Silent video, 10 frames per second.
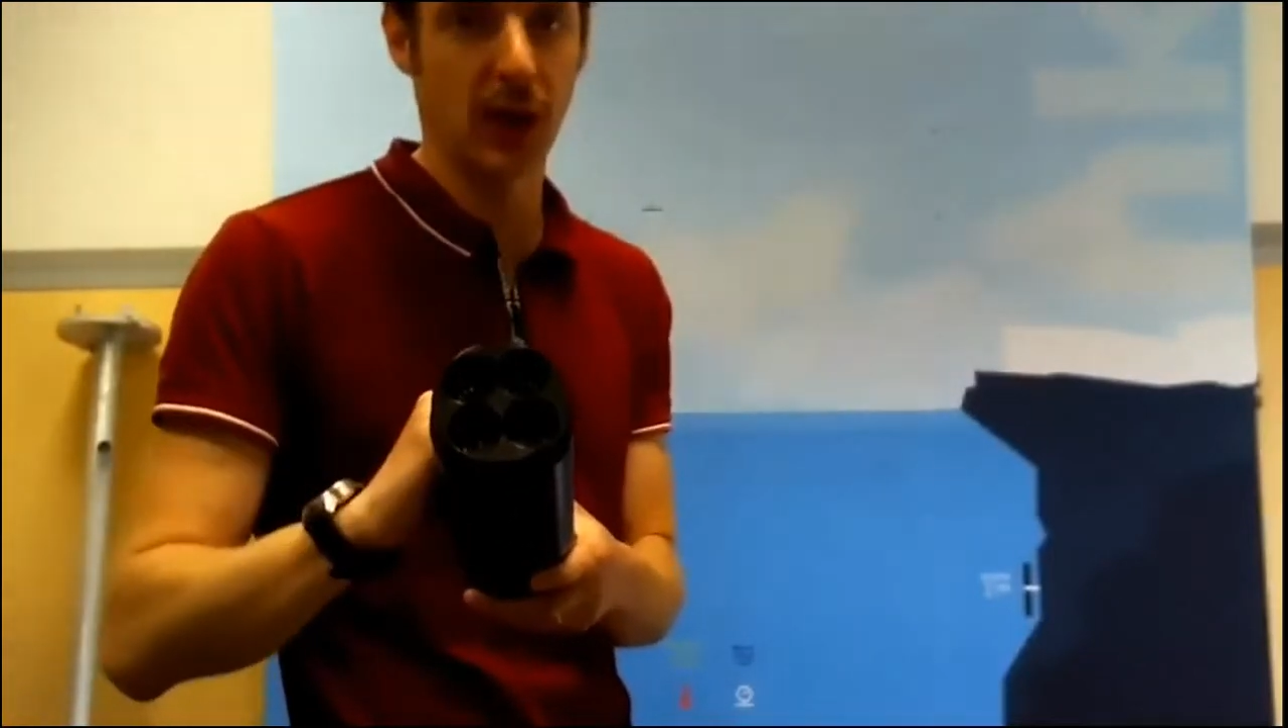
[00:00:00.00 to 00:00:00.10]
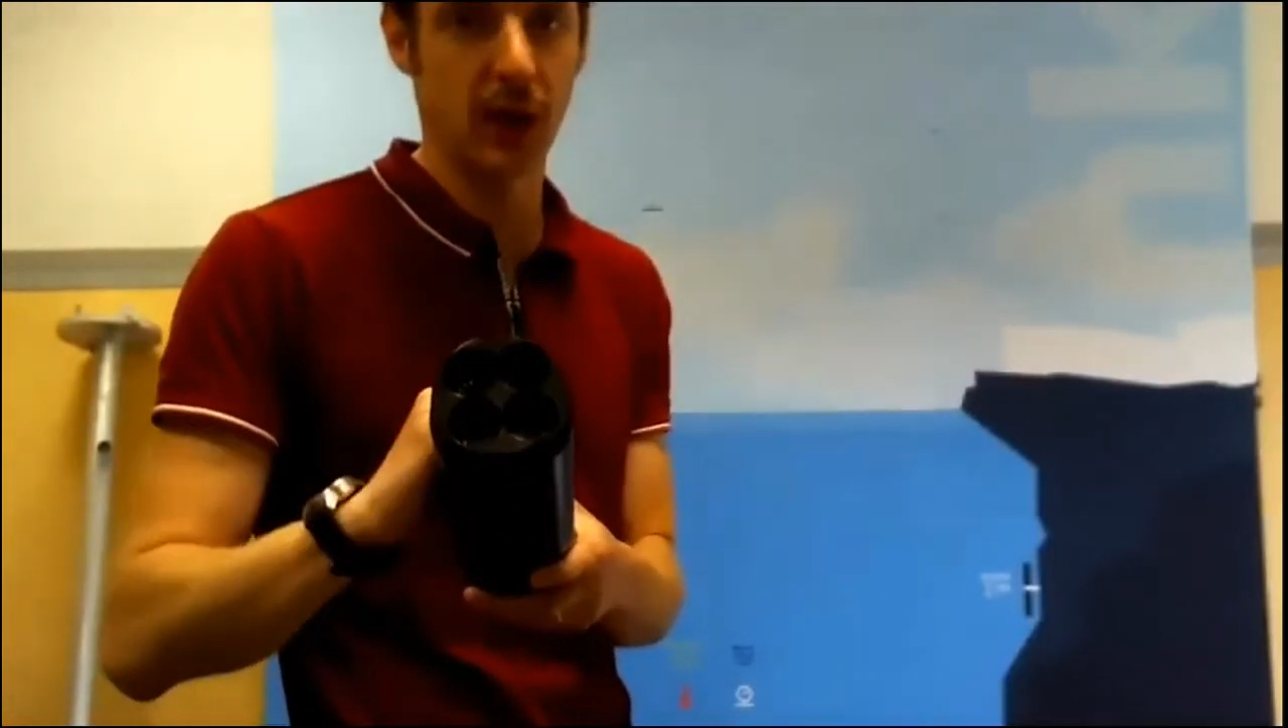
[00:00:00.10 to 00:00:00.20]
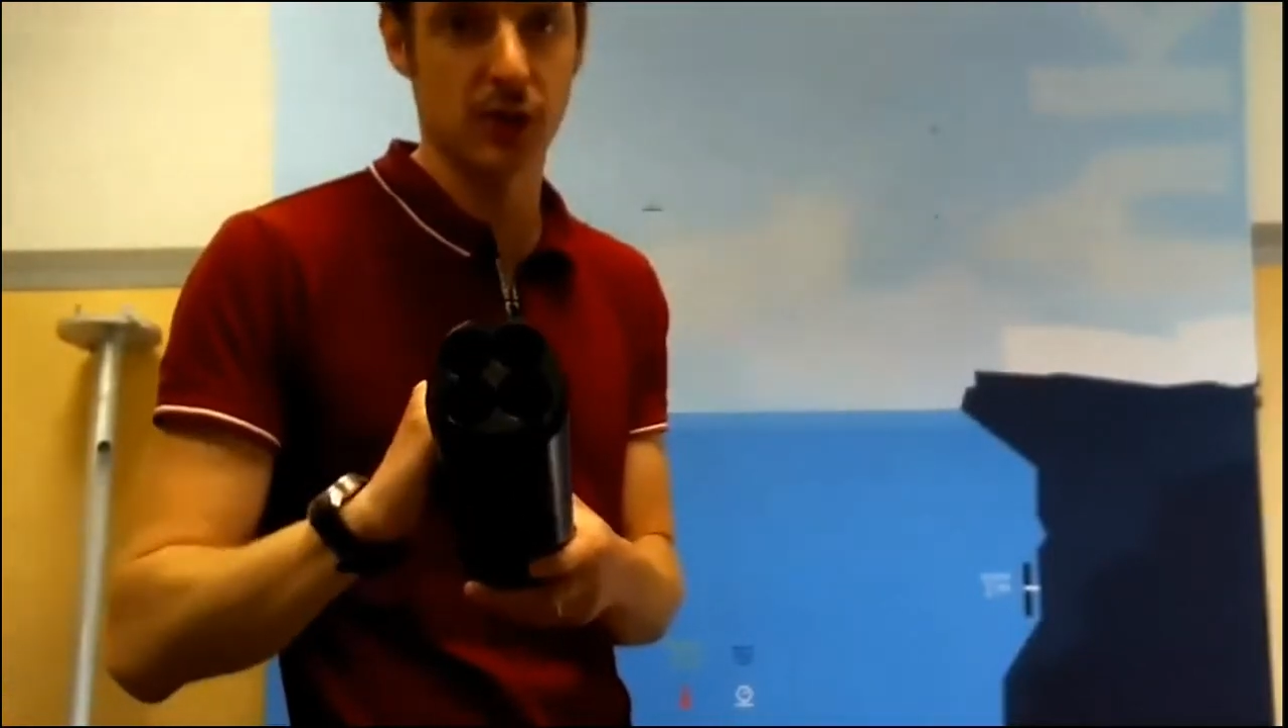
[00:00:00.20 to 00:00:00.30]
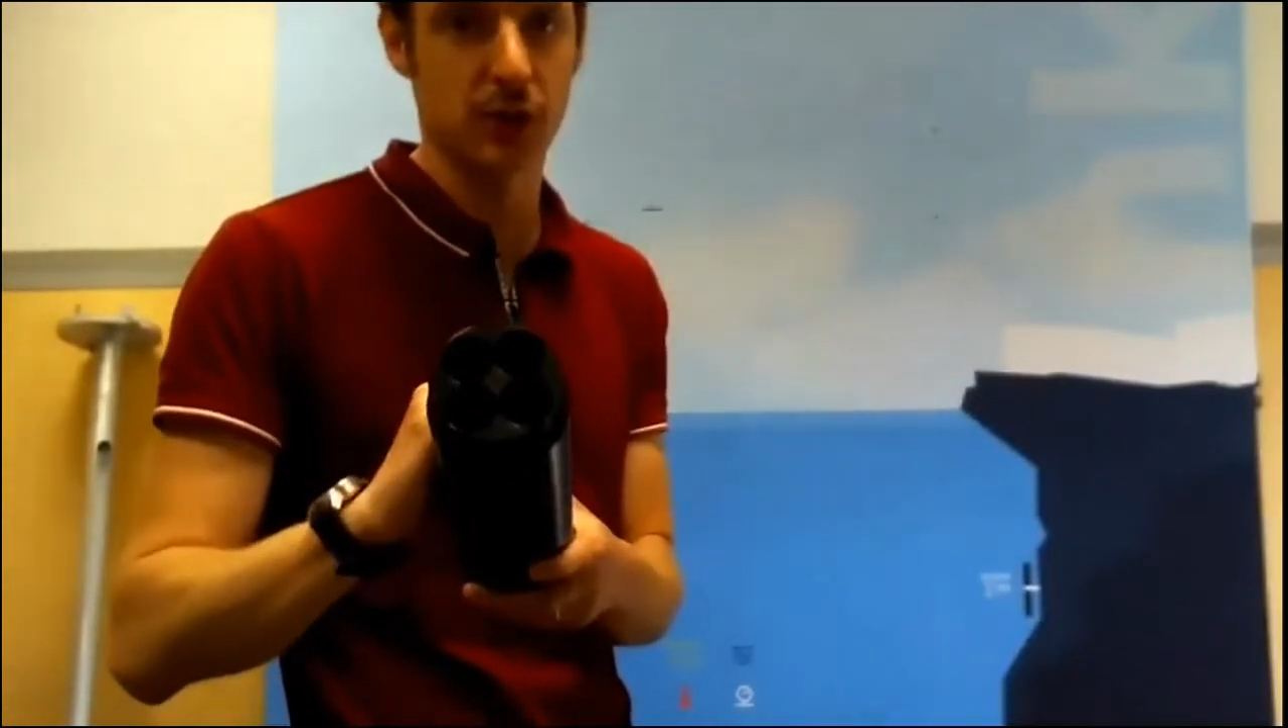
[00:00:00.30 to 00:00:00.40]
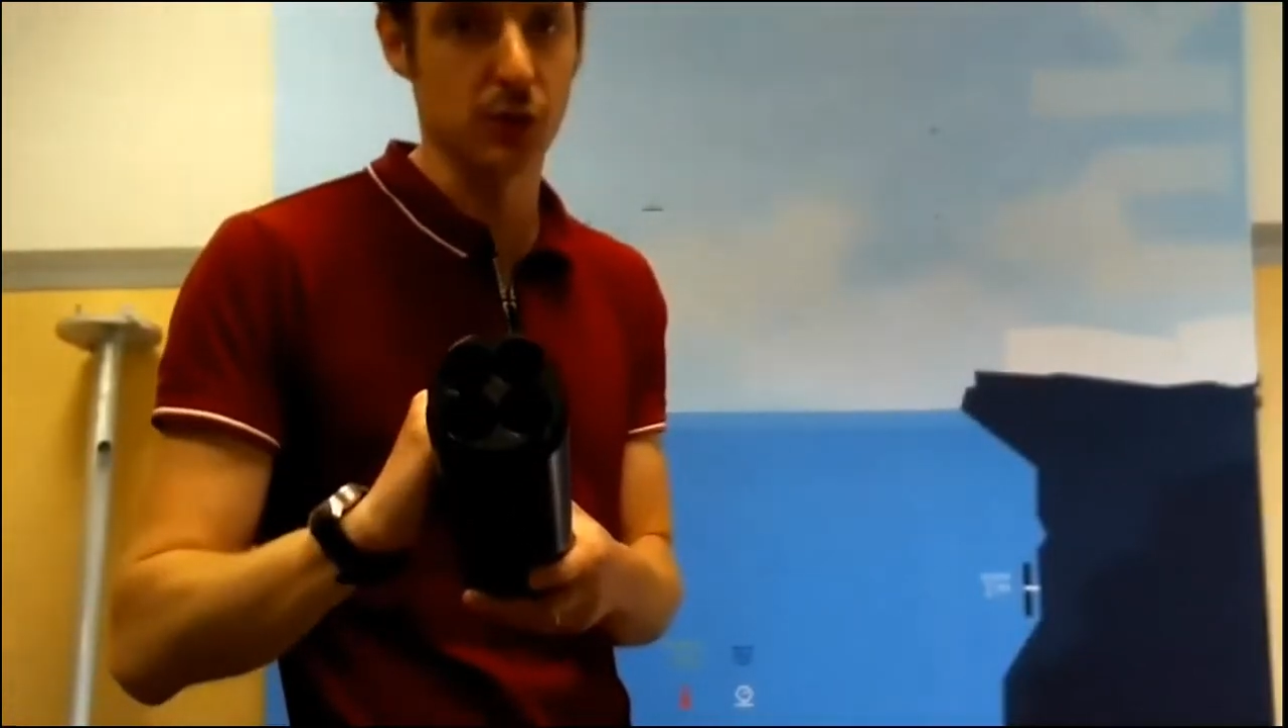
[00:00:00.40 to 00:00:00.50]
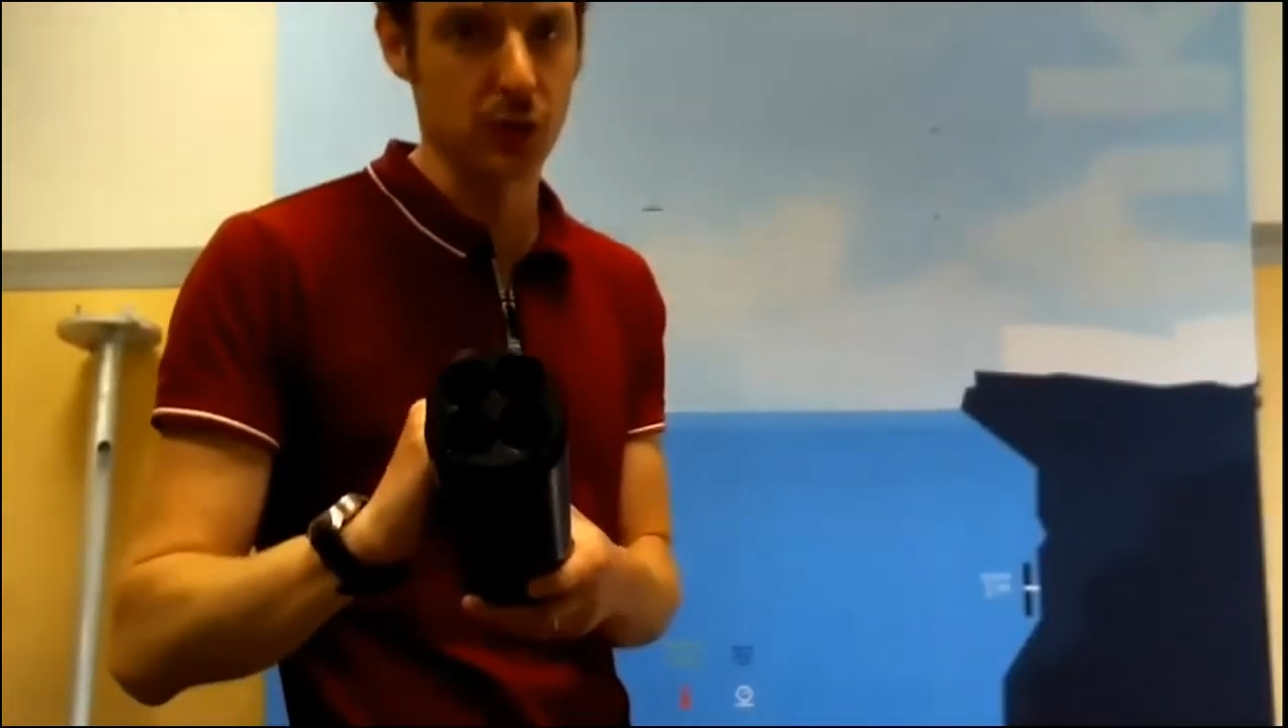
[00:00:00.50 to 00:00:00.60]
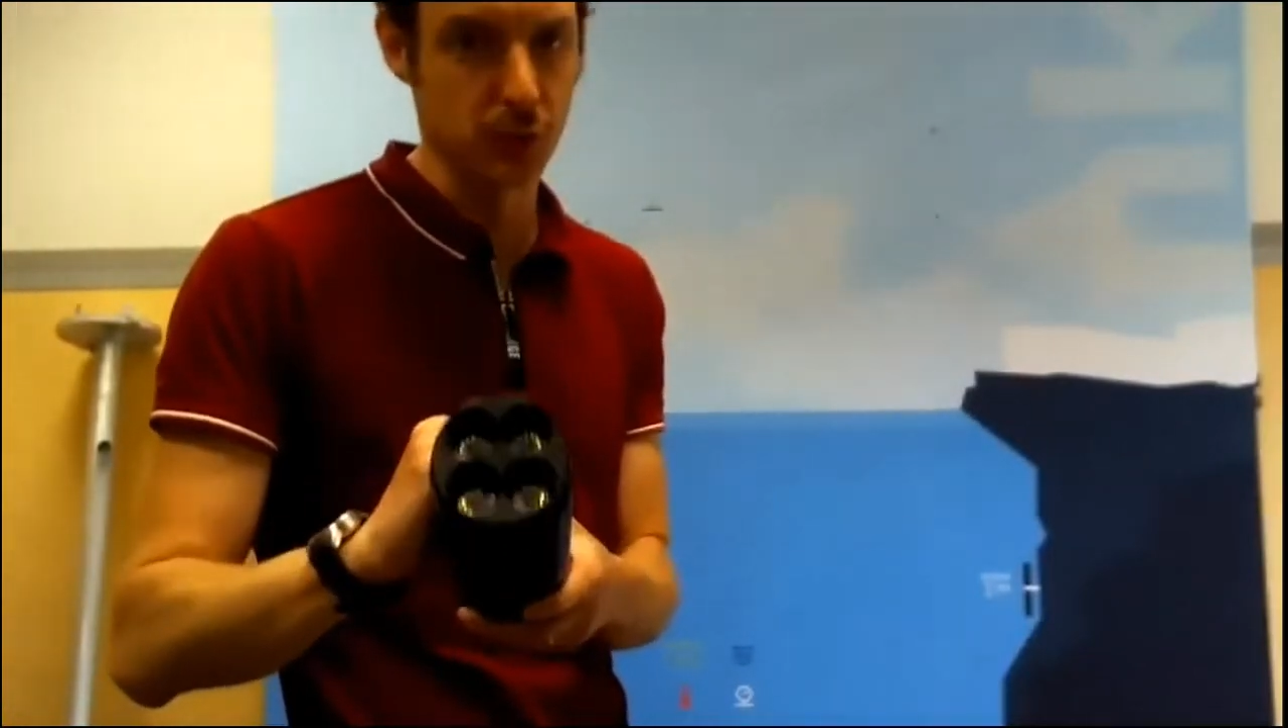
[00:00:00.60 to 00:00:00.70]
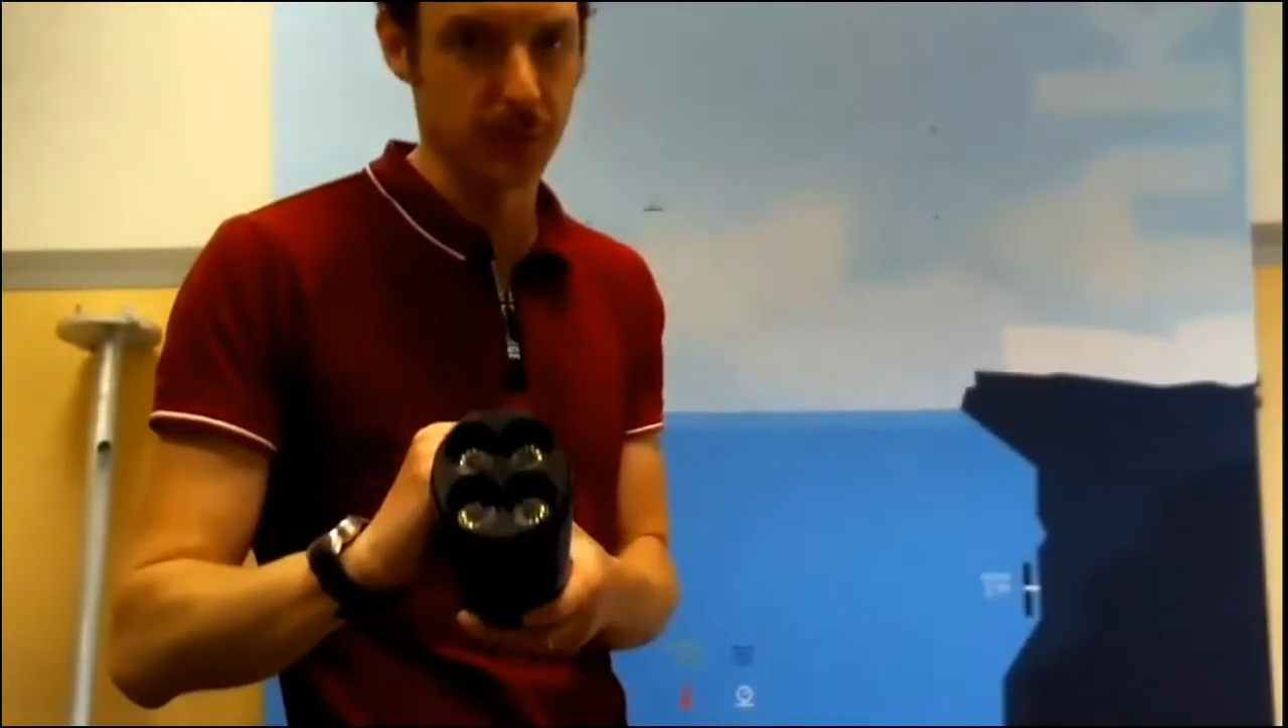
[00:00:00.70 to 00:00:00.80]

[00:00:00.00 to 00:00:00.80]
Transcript: action to do.